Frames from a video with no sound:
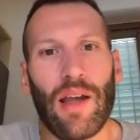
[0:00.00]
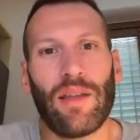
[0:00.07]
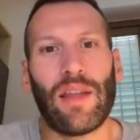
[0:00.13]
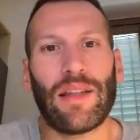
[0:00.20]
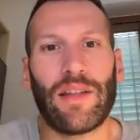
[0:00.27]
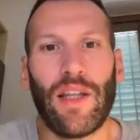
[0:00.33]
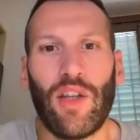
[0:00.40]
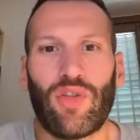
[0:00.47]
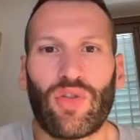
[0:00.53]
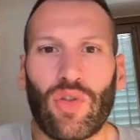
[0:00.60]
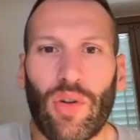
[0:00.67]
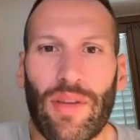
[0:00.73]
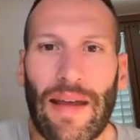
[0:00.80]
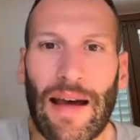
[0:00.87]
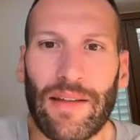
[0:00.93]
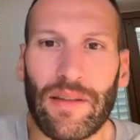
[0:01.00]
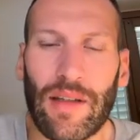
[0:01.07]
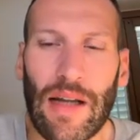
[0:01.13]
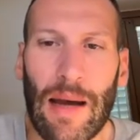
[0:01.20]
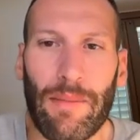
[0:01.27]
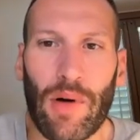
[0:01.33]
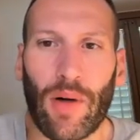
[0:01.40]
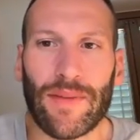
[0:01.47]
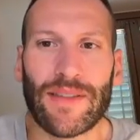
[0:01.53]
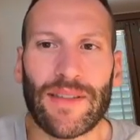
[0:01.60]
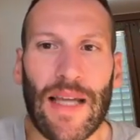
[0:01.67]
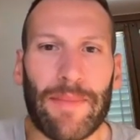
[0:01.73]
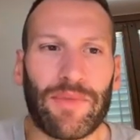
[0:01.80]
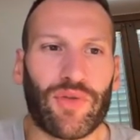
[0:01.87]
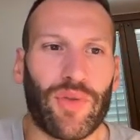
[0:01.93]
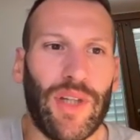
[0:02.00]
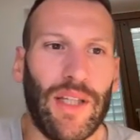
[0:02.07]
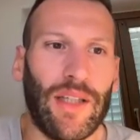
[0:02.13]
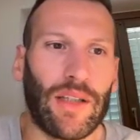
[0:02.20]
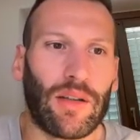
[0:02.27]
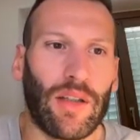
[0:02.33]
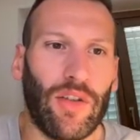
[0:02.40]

that is, so that the number of steps needed